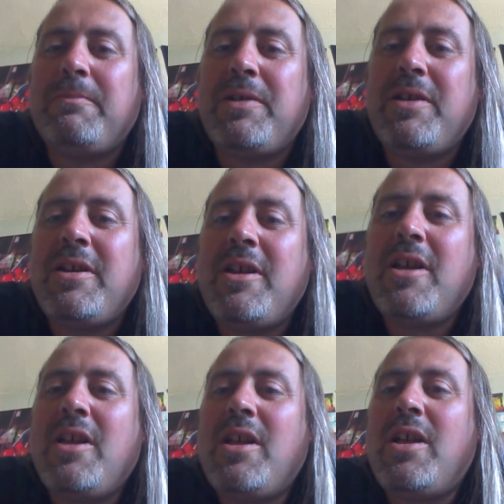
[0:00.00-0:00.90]
But
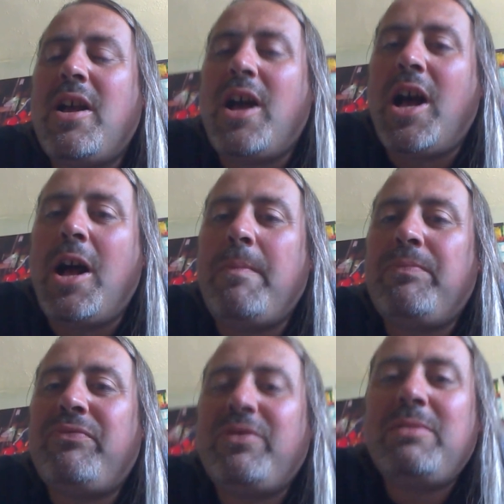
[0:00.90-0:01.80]

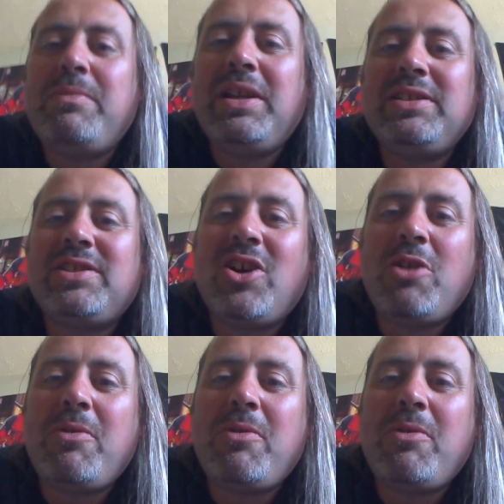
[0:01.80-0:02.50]
for the meantime,